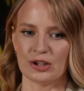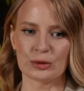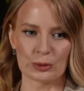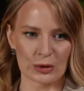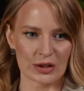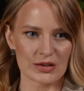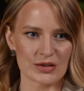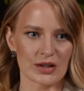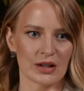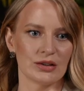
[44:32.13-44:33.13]
it
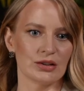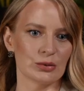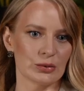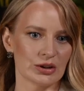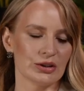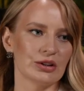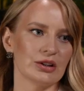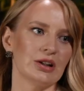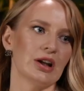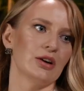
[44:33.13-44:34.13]
was and it
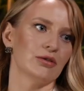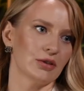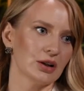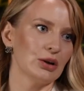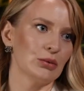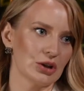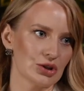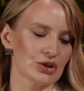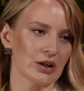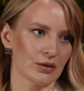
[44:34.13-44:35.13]
will, and I really
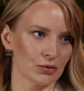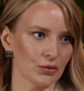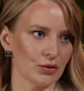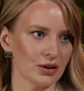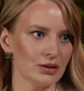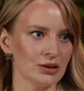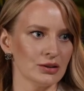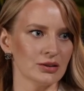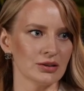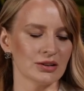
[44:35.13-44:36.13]
wish everyone
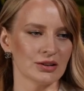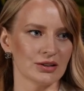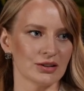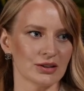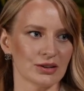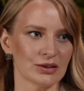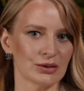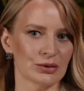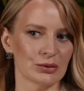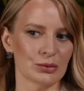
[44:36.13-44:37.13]

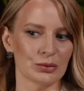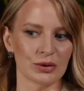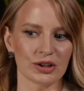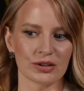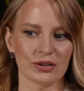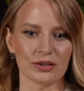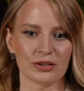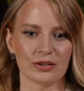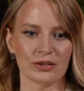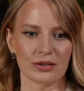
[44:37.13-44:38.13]

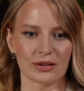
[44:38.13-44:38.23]
will